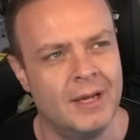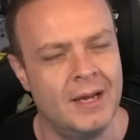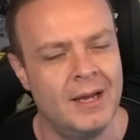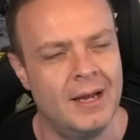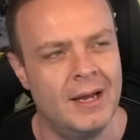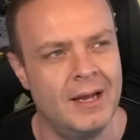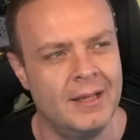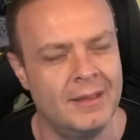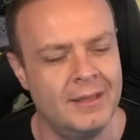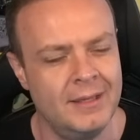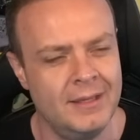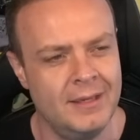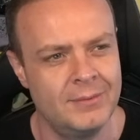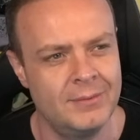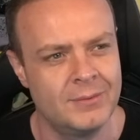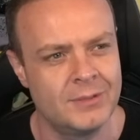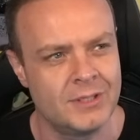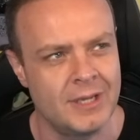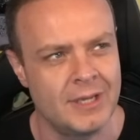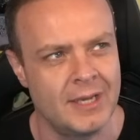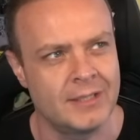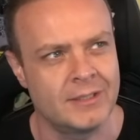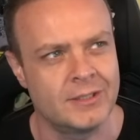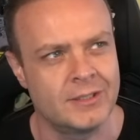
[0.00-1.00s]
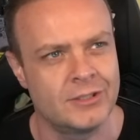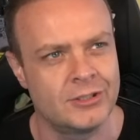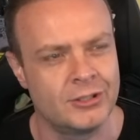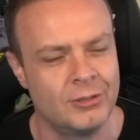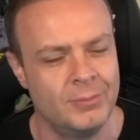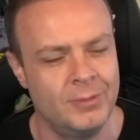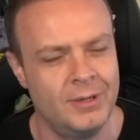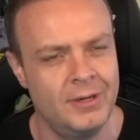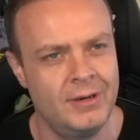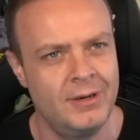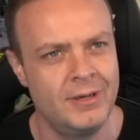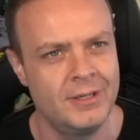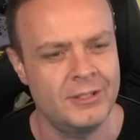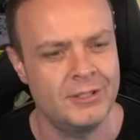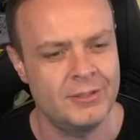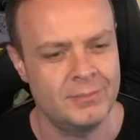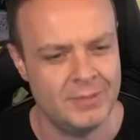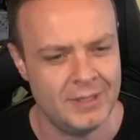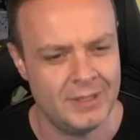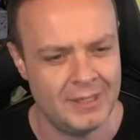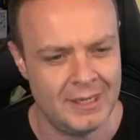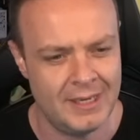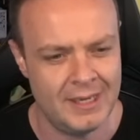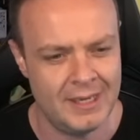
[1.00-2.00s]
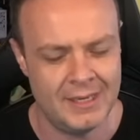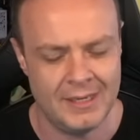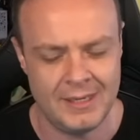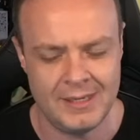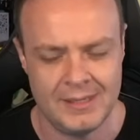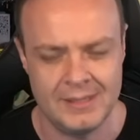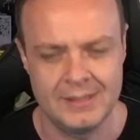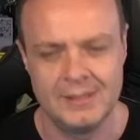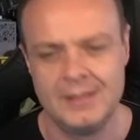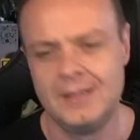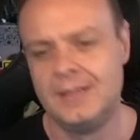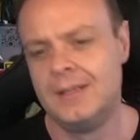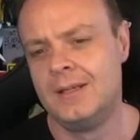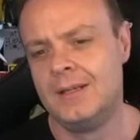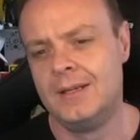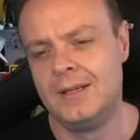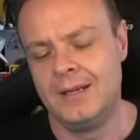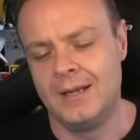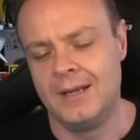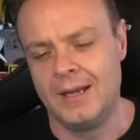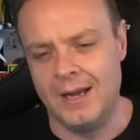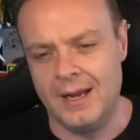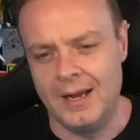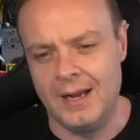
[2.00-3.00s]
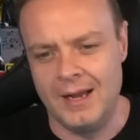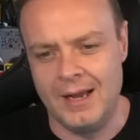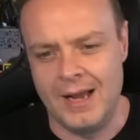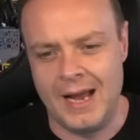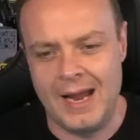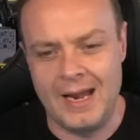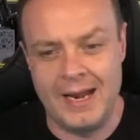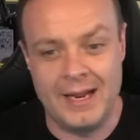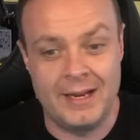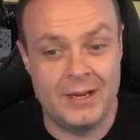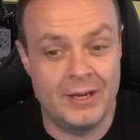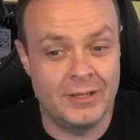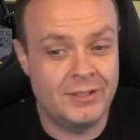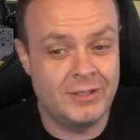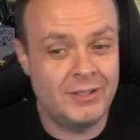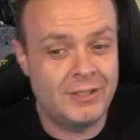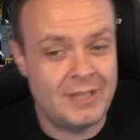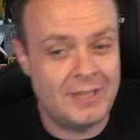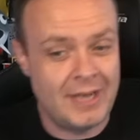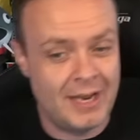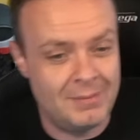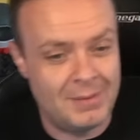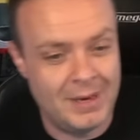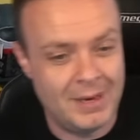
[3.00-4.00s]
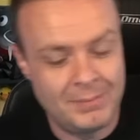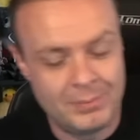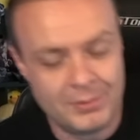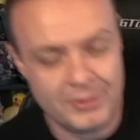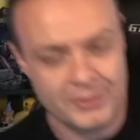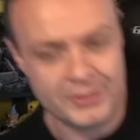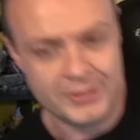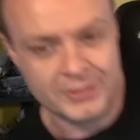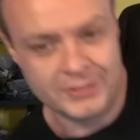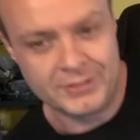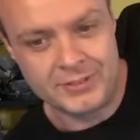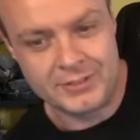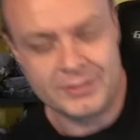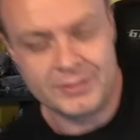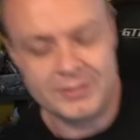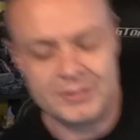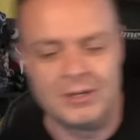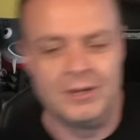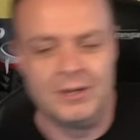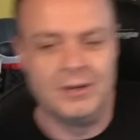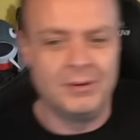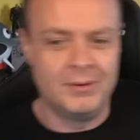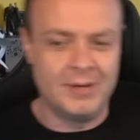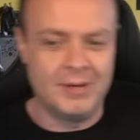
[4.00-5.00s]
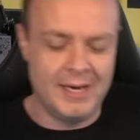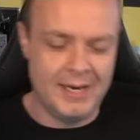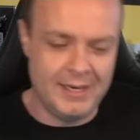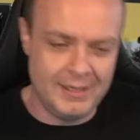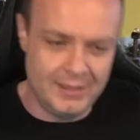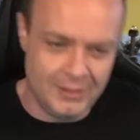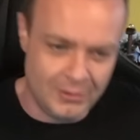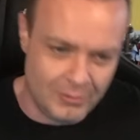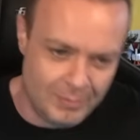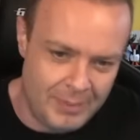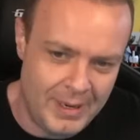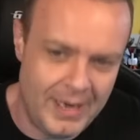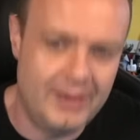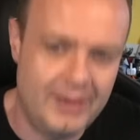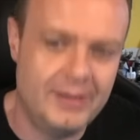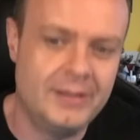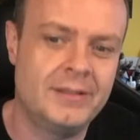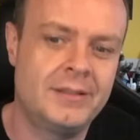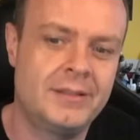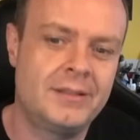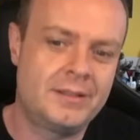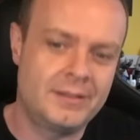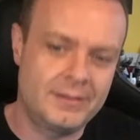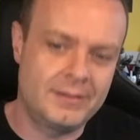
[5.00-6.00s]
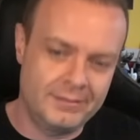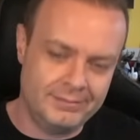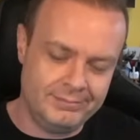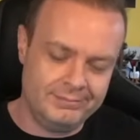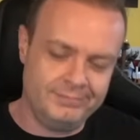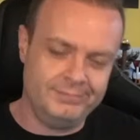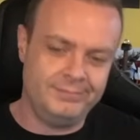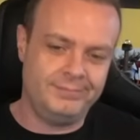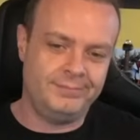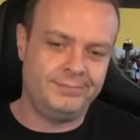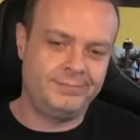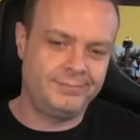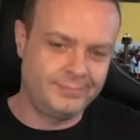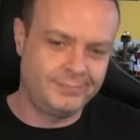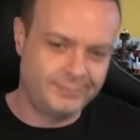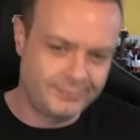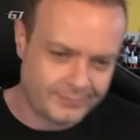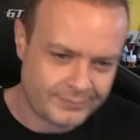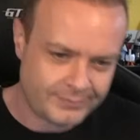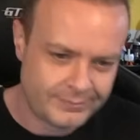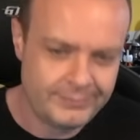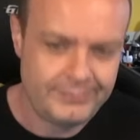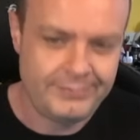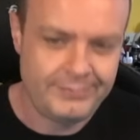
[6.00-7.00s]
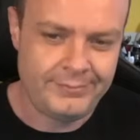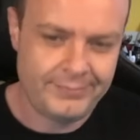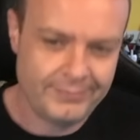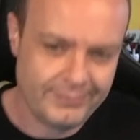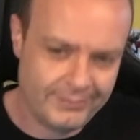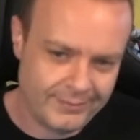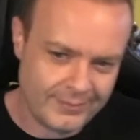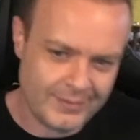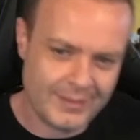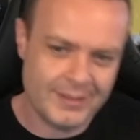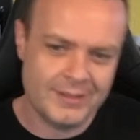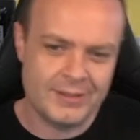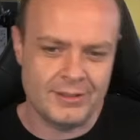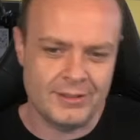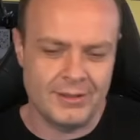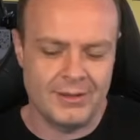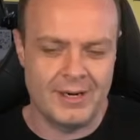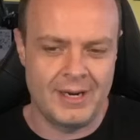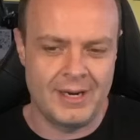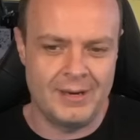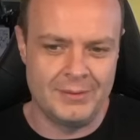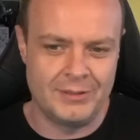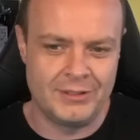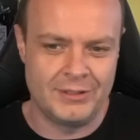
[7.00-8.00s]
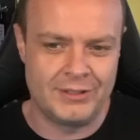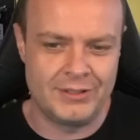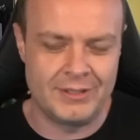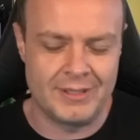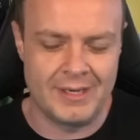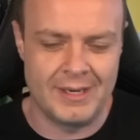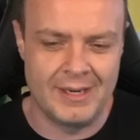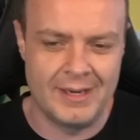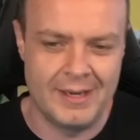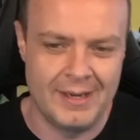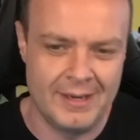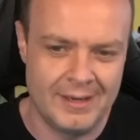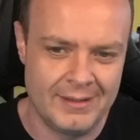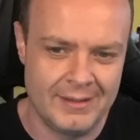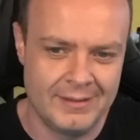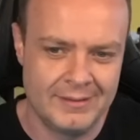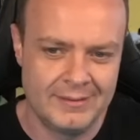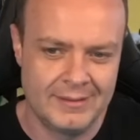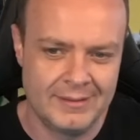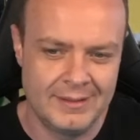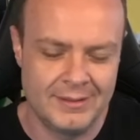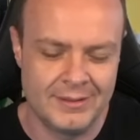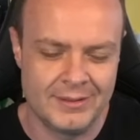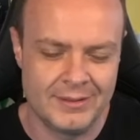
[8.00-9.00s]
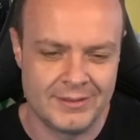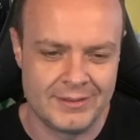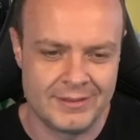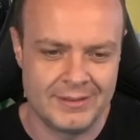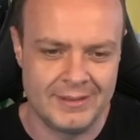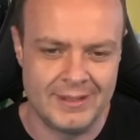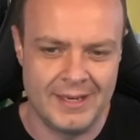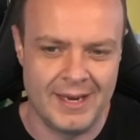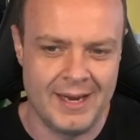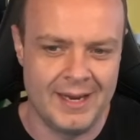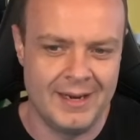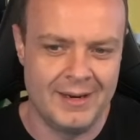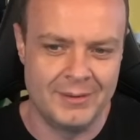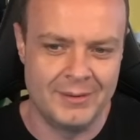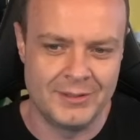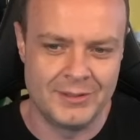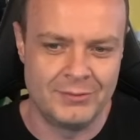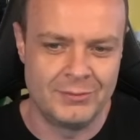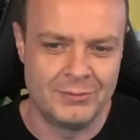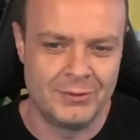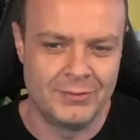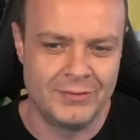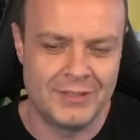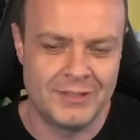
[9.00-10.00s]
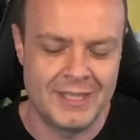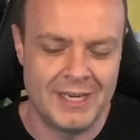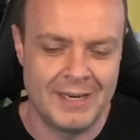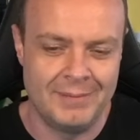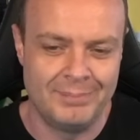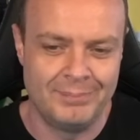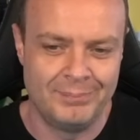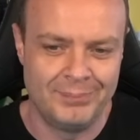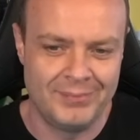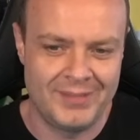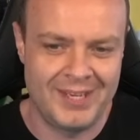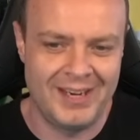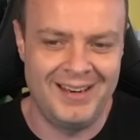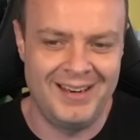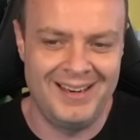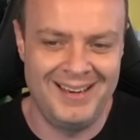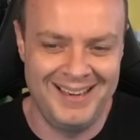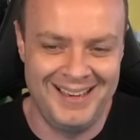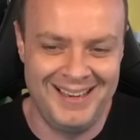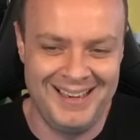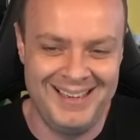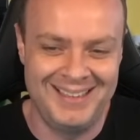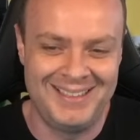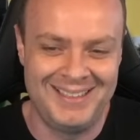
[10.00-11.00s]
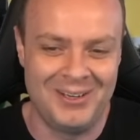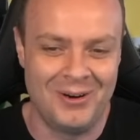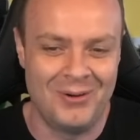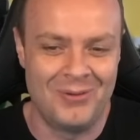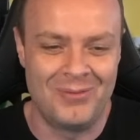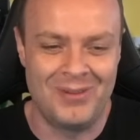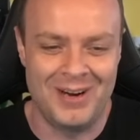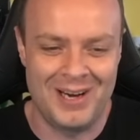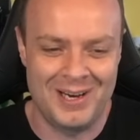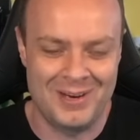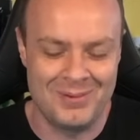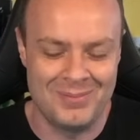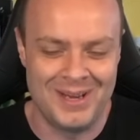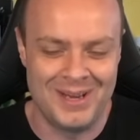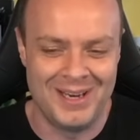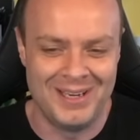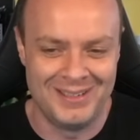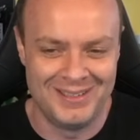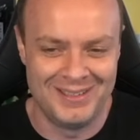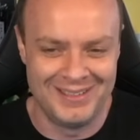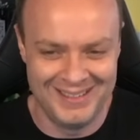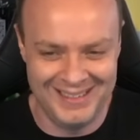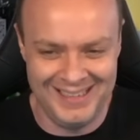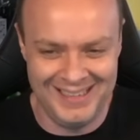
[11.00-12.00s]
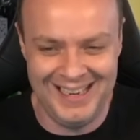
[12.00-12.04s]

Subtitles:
I think it was like summer or something like that. And I got to stay at my brother's, so I had no parents. So that was a rough time. Don't recommend.